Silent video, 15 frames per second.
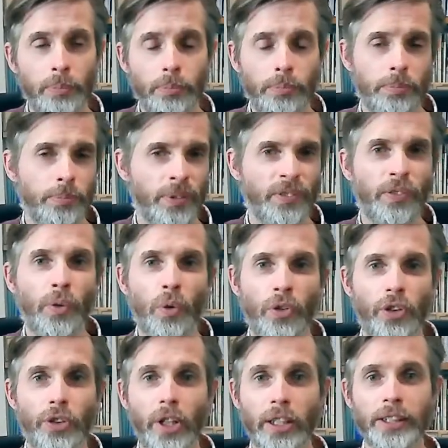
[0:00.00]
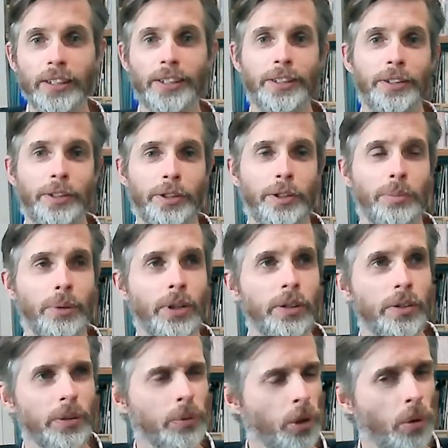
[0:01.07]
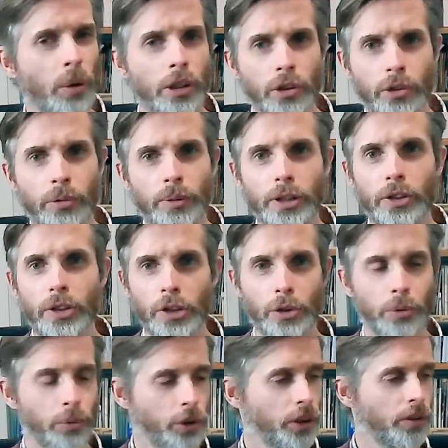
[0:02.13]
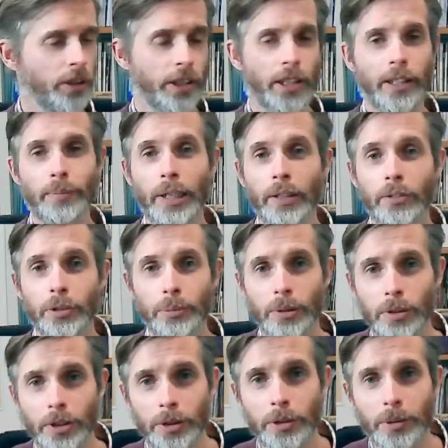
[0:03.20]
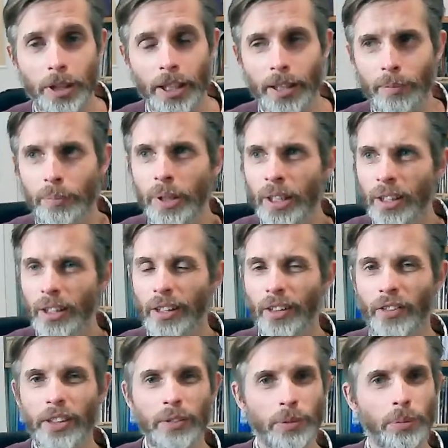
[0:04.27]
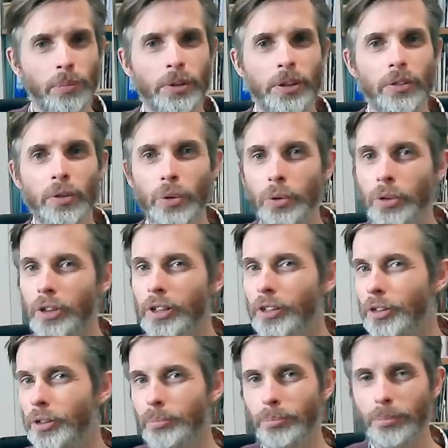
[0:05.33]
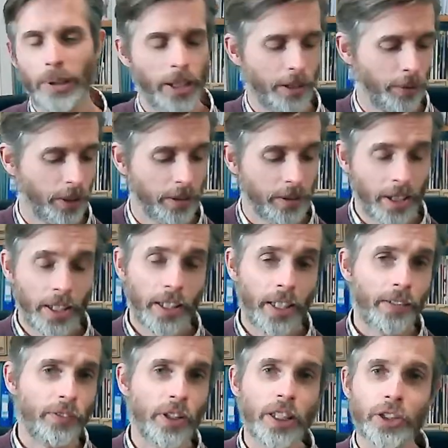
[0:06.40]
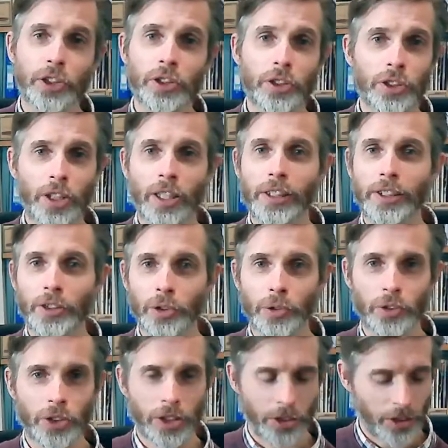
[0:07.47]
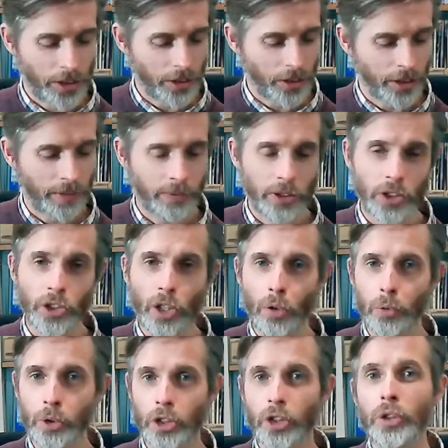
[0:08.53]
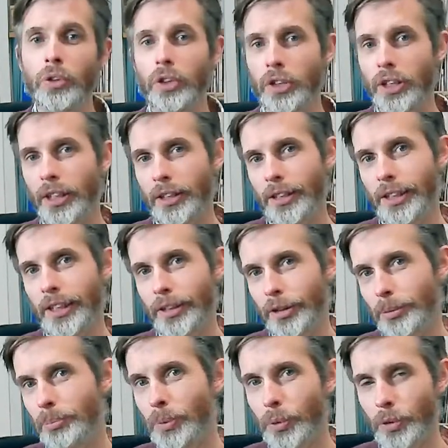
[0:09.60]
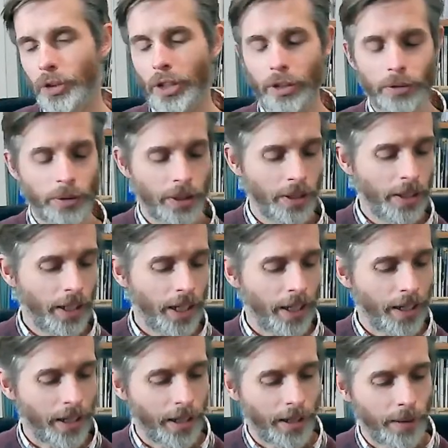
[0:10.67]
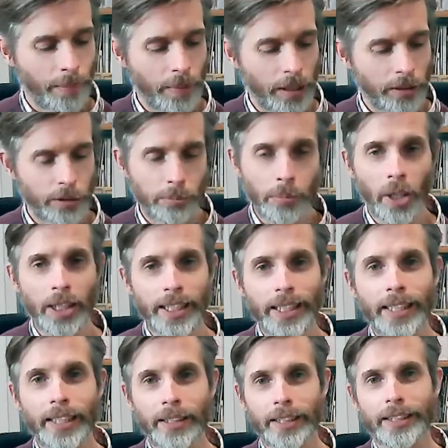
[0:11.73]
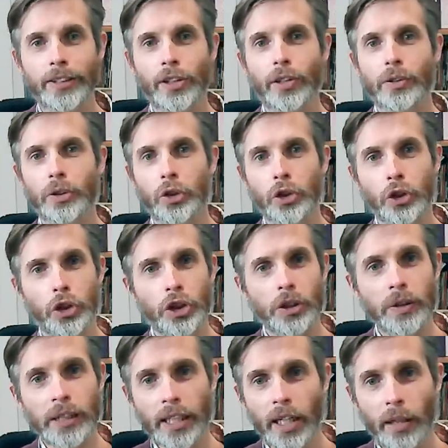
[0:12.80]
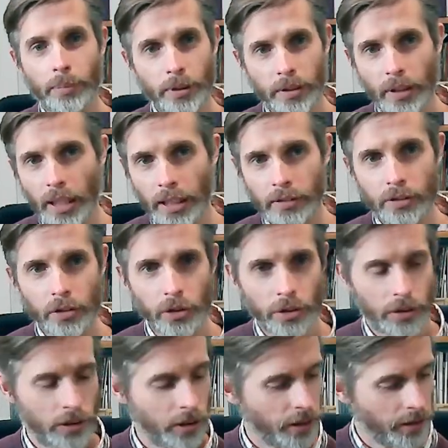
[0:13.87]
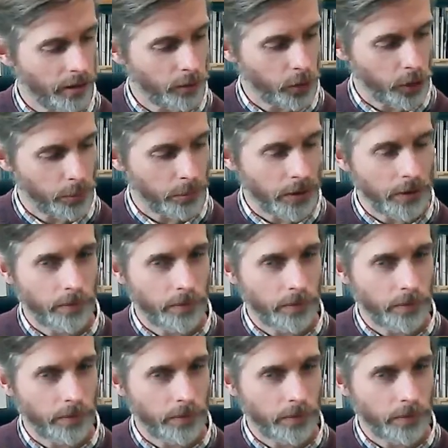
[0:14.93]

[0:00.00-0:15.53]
before the 90s, I suppose. I'm not quite sure when the digital tuner came out, to be honest. I think it was probably the noughties. But anyway, if you listen, certainly sort of 60s and 70s, old acoustic gigs more so, you might hear guitarists just tuning up, and you know, they'll just be